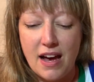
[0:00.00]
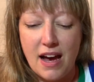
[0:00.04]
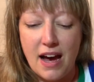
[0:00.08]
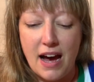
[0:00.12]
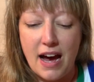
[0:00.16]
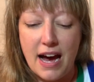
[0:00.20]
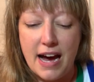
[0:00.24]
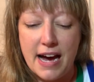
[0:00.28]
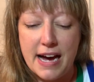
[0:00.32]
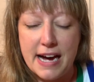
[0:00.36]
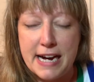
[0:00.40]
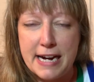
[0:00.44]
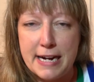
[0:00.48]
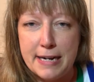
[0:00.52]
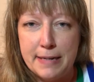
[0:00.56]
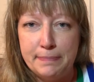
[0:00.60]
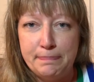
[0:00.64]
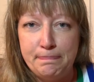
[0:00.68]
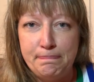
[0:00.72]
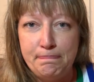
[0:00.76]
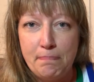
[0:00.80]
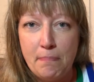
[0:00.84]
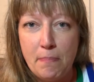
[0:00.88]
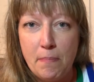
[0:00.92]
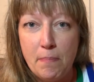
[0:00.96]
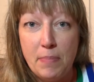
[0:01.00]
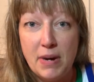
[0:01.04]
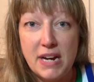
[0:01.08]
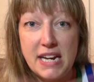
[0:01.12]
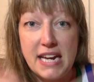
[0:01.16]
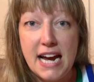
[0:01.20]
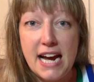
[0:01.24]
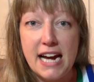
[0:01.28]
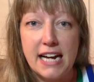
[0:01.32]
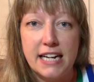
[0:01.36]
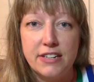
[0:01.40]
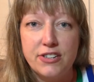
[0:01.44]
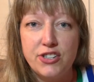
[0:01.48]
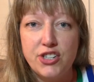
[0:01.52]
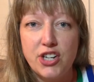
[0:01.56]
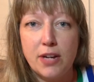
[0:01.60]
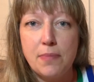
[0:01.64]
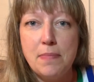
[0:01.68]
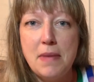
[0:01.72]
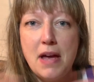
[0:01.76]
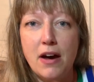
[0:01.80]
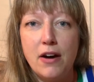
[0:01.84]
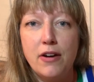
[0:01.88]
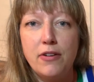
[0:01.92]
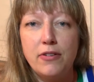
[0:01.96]
But yeah, check
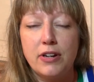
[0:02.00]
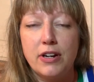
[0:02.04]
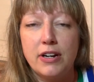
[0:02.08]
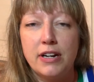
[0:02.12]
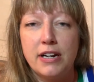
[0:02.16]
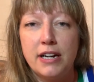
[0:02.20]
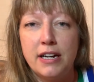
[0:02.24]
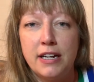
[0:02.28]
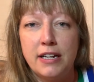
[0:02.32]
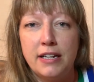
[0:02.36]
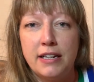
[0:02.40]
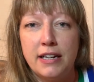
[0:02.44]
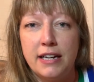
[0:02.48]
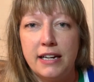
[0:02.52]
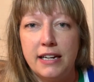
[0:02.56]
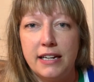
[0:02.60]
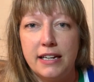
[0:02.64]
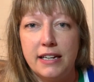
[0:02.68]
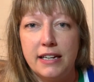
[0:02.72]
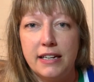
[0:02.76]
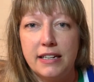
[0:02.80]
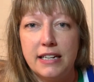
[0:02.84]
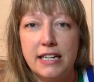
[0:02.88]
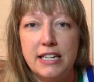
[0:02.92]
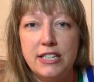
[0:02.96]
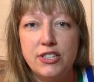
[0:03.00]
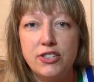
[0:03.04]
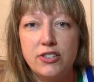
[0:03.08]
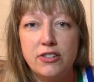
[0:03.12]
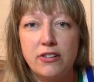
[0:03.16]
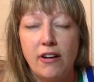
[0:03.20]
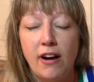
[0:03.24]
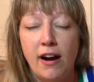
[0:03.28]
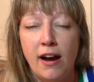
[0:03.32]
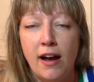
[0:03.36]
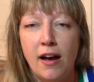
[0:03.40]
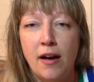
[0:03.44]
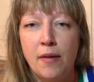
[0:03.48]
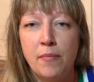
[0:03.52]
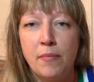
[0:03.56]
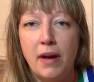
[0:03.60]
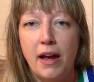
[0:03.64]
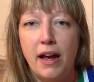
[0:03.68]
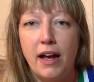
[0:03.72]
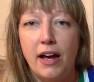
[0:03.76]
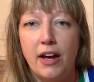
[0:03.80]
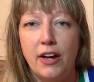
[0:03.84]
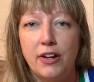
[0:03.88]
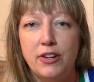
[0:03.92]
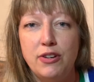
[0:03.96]
me out on Instagram,
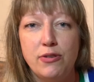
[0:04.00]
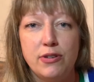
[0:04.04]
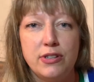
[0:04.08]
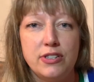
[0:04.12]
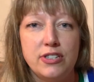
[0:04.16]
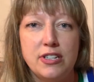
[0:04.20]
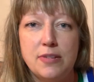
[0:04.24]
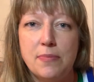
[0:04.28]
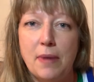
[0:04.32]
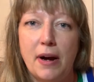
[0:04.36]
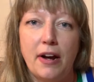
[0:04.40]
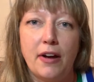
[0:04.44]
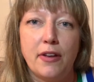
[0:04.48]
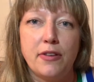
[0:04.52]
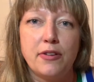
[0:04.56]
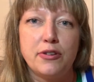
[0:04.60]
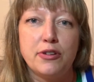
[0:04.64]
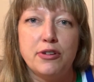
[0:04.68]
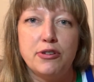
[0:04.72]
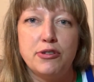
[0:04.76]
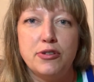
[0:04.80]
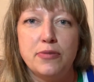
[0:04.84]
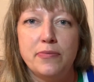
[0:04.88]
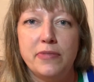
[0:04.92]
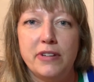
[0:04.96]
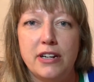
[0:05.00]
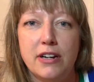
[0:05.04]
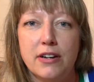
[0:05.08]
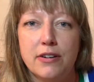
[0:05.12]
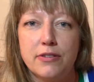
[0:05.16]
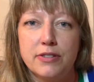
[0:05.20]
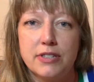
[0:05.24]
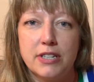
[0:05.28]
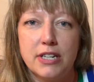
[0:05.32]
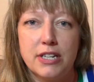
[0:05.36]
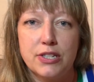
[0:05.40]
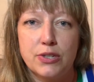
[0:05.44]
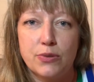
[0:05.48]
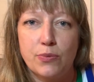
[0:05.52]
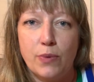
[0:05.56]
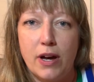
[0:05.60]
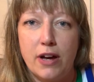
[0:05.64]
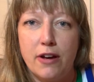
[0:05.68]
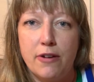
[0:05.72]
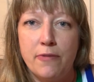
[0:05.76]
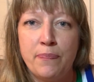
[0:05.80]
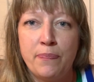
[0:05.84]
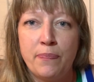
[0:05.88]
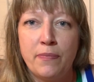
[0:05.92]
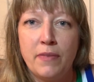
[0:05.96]
and you can see my other YouTube videos as
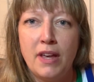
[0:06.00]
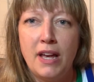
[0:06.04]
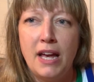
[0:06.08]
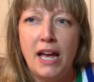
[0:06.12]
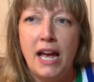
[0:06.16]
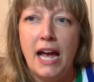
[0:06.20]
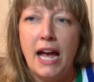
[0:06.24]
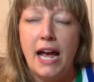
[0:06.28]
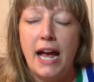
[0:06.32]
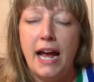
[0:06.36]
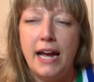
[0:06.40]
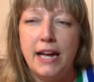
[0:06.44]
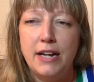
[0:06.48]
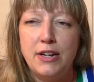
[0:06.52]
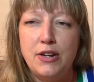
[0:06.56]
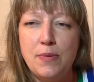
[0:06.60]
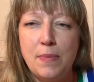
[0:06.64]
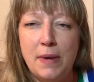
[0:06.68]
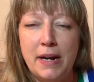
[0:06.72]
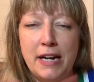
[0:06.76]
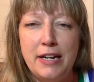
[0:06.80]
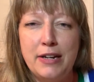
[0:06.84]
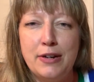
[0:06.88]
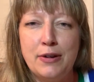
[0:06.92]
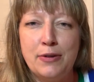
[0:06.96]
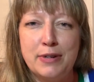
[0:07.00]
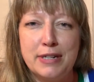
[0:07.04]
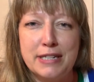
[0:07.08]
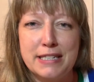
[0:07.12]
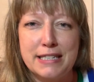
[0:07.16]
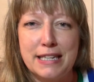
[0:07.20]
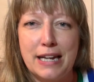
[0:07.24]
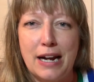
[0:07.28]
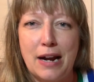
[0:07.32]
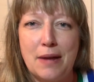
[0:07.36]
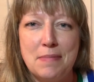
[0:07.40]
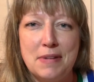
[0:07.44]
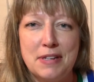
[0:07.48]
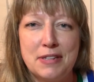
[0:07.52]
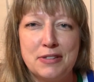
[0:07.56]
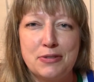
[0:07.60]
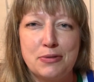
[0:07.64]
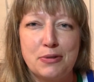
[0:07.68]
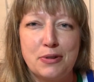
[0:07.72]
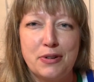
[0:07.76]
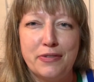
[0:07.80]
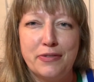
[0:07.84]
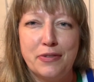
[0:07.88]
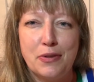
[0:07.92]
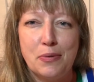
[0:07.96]
well. And you might notice that I'm in
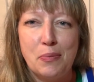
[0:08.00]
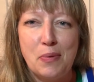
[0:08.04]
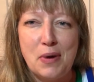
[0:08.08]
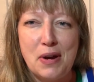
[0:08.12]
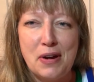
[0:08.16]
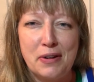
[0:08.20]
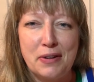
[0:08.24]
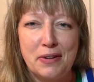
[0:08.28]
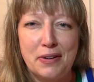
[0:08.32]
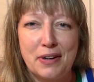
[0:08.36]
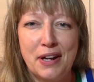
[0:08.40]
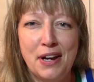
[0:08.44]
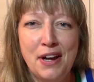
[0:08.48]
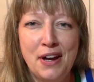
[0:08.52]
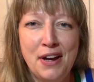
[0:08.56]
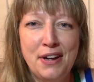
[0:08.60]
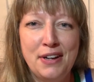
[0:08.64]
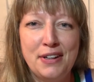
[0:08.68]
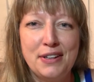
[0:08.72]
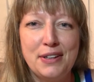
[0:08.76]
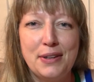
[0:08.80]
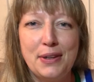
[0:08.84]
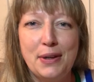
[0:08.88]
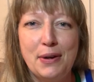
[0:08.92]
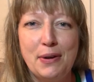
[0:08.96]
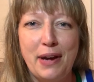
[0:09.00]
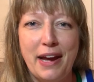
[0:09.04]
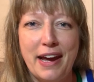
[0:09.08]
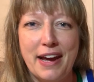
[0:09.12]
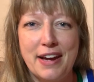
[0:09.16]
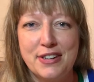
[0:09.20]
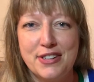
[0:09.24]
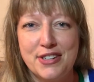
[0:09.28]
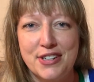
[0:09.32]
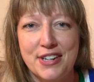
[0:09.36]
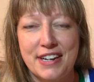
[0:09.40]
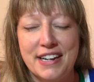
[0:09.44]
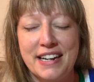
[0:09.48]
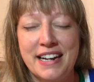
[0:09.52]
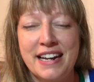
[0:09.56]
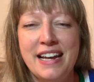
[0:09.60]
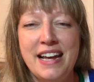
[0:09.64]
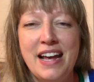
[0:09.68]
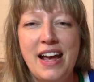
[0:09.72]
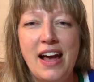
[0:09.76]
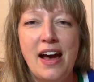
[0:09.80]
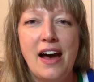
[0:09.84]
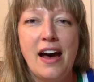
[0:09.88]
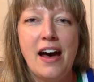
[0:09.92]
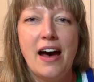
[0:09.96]
sort of a weird location.
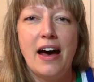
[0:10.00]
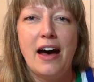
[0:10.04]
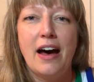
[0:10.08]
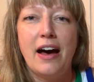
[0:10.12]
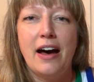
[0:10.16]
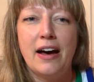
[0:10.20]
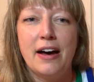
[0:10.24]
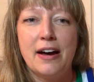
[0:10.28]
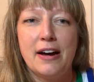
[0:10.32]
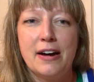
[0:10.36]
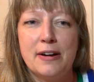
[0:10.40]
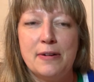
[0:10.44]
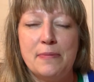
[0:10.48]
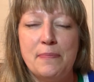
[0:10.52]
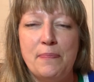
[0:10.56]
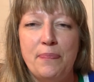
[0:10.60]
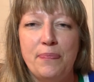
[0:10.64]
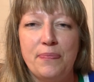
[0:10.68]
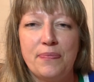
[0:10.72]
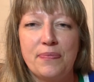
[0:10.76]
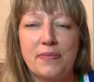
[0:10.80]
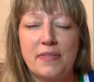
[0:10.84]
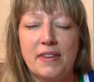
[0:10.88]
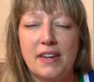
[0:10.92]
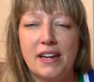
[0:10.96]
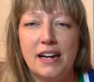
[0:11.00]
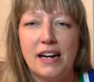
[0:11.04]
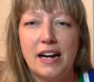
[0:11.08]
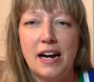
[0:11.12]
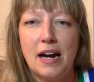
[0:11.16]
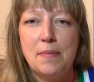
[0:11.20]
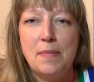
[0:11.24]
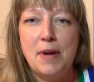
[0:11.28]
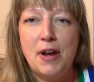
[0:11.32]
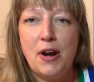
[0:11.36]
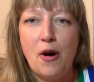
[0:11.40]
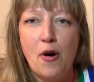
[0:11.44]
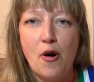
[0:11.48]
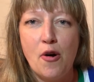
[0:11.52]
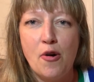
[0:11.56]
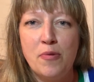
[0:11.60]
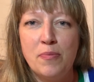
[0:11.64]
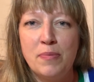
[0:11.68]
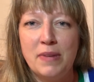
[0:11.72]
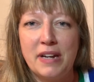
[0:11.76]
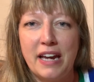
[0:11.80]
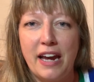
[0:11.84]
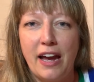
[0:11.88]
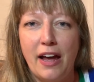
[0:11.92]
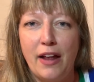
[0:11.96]
I'm at home
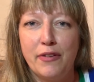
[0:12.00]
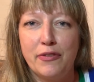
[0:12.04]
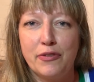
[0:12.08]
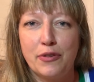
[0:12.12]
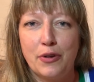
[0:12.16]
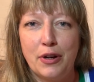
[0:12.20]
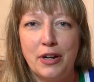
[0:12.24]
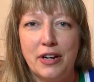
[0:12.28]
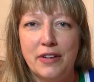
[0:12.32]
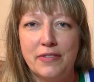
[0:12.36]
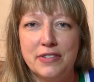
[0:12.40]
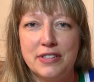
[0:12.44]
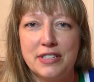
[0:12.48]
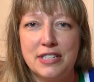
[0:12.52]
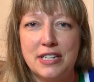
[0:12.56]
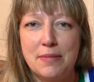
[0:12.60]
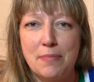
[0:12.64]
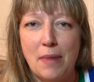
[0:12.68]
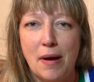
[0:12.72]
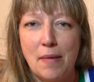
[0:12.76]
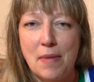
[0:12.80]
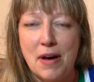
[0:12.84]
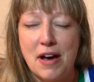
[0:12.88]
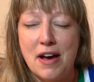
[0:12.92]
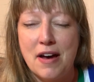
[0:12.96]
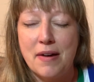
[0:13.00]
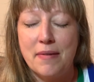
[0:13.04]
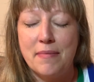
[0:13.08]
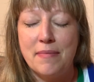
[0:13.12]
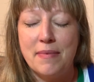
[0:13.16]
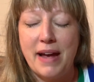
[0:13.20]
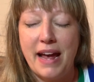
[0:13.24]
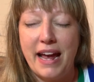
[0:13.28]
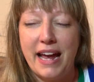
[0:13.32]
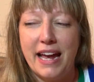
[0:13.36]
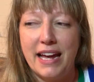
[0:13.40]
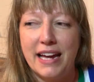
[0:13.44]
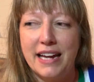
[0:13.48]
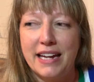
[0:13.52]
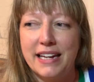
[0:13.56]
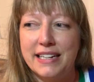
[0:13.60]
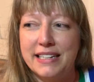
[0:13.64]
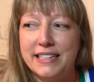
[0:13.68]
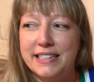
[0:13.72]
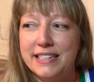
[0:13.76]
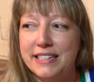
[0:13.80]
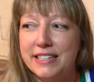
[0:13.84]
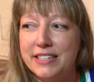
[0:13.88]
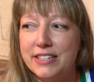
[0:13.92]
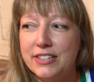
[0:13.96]
in California visiting my mom,
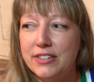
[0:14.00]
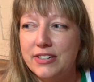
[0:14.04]
and